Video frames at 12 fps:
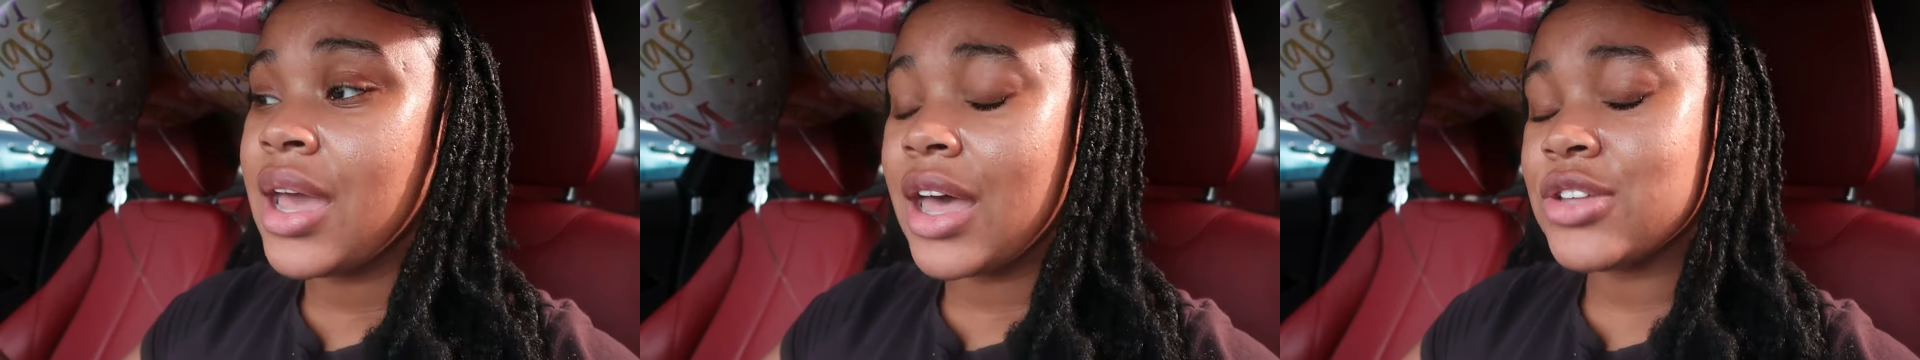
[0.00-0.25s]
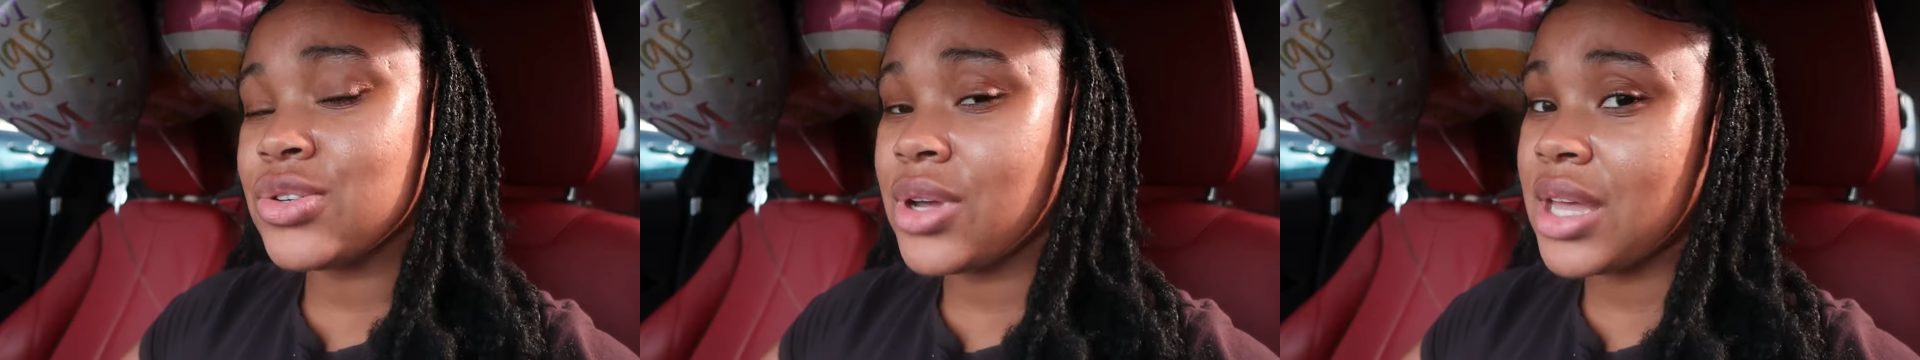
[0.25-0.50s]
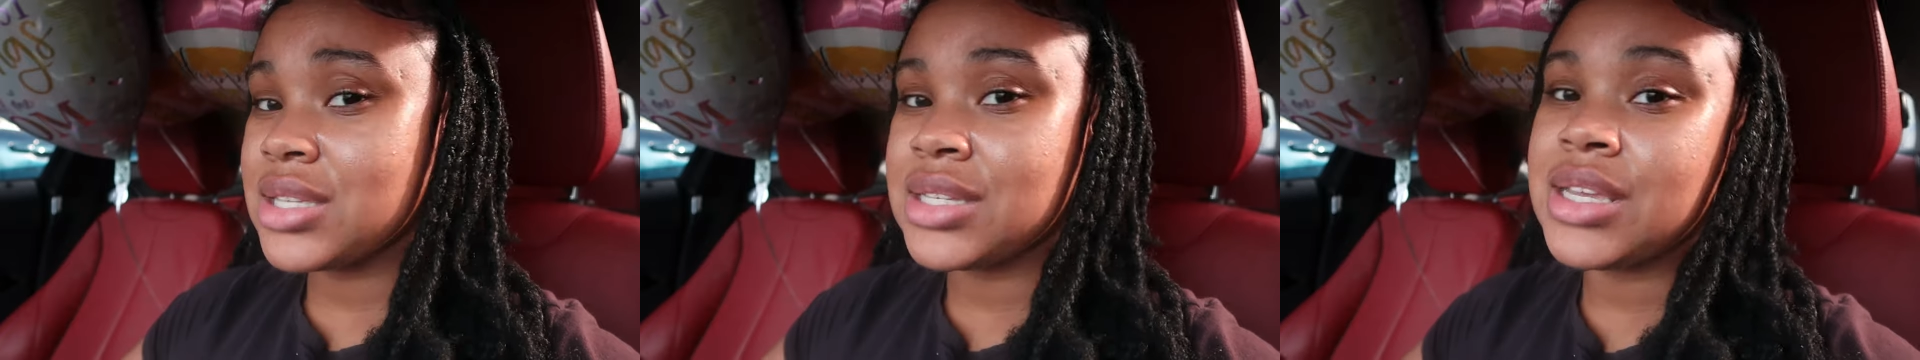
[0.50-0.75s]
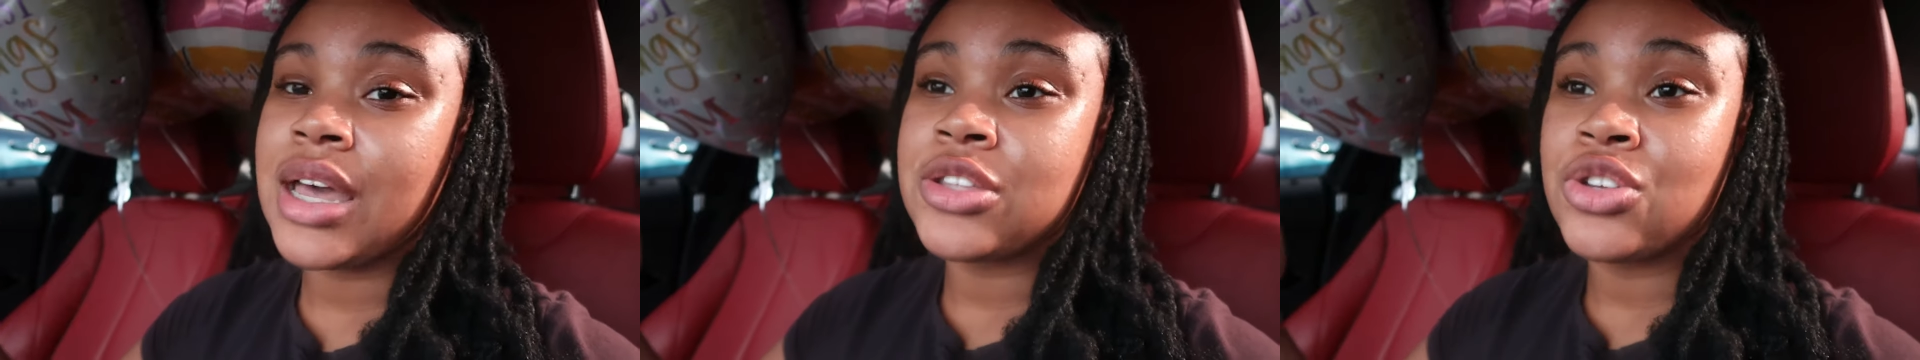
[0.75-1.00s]
As you guys
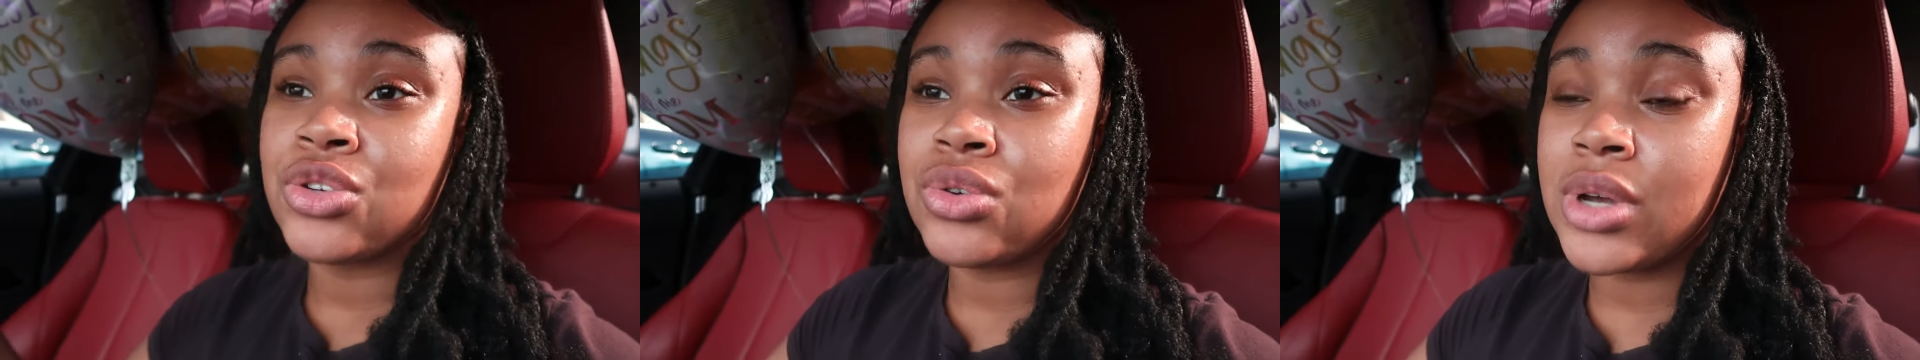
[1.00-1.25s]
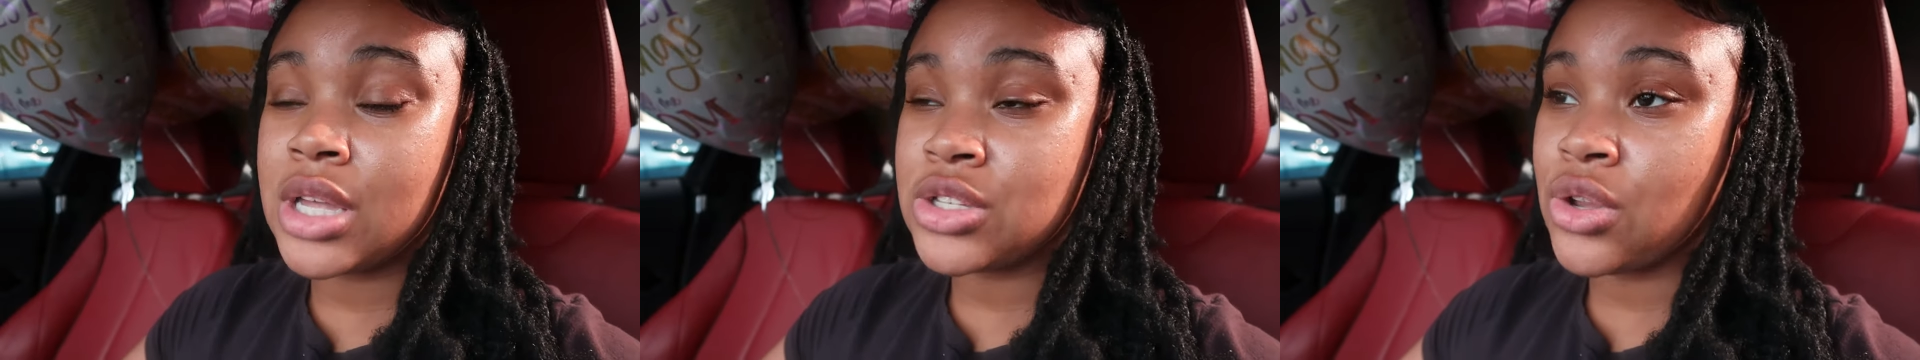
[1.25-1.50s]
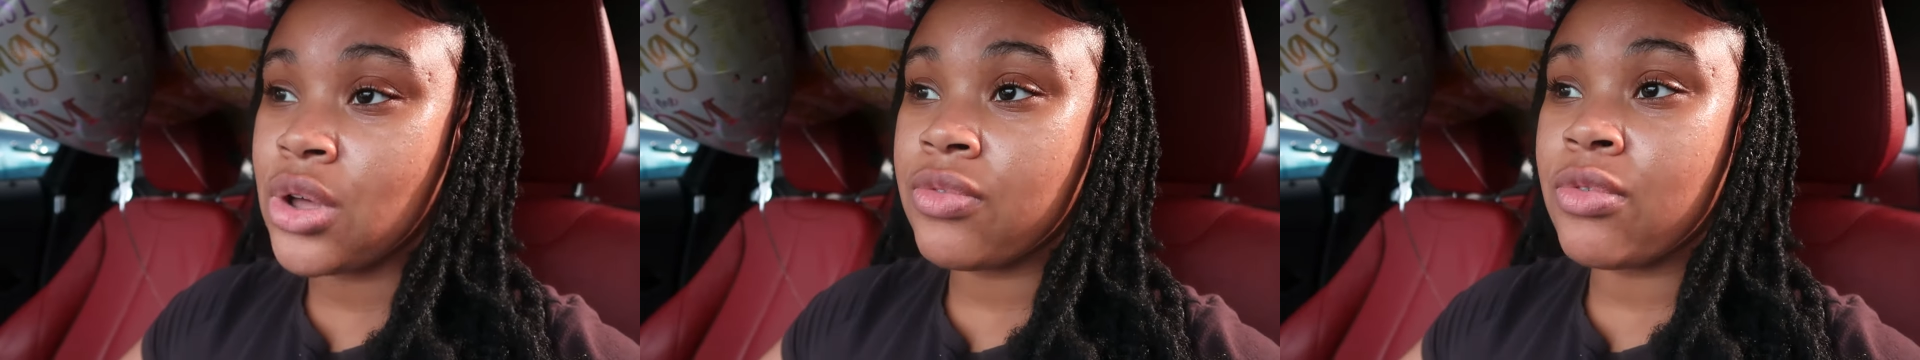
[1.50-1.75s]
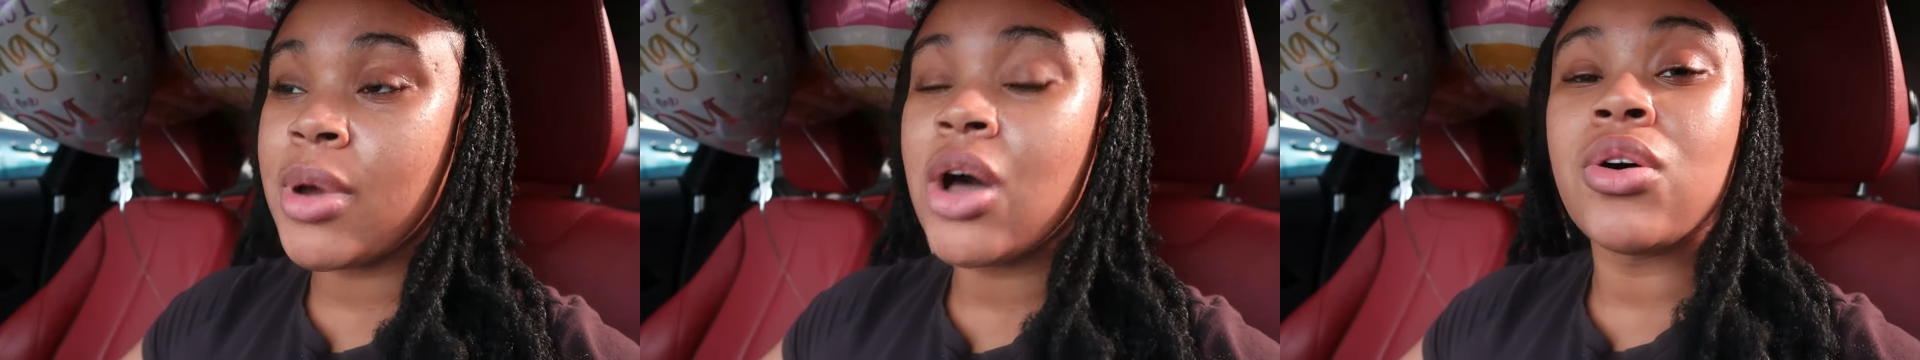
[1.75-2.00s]
see, I took you guys along
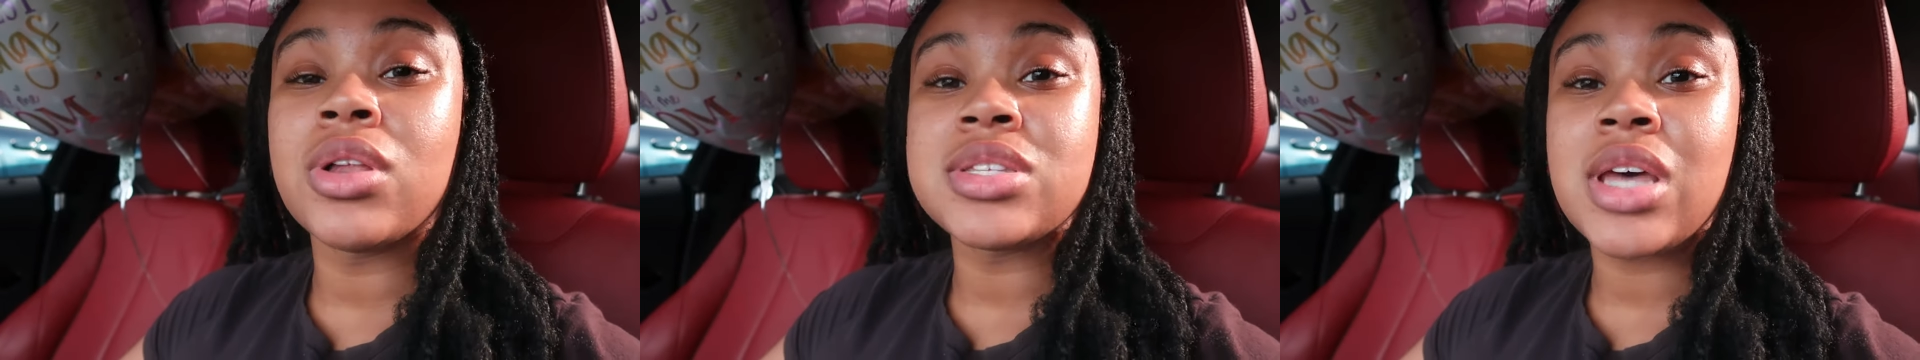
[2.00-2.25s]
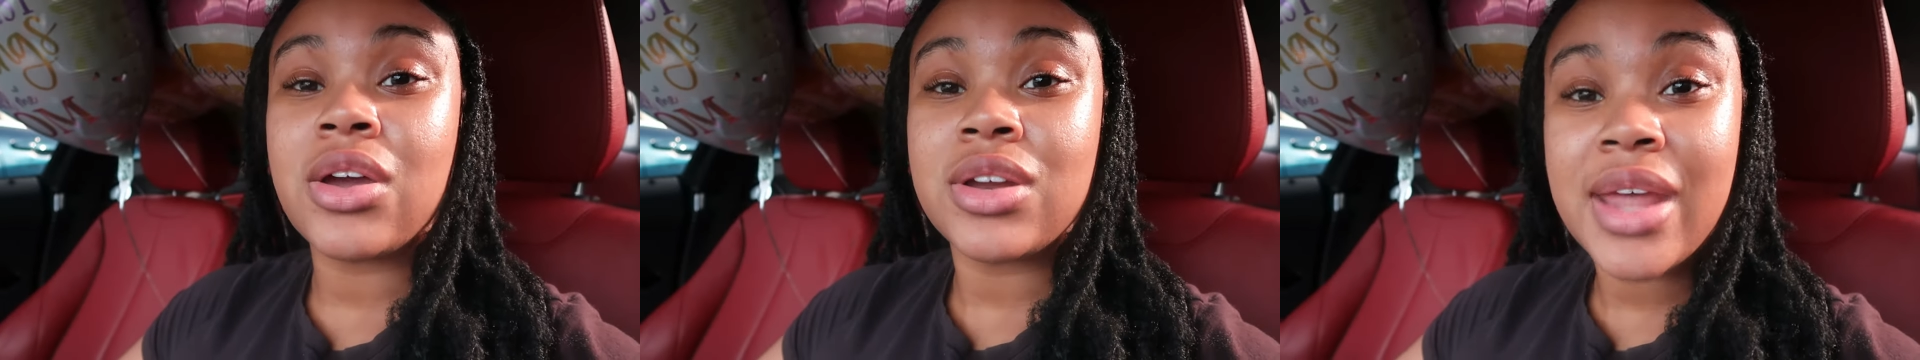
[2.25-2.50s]
for my whole entire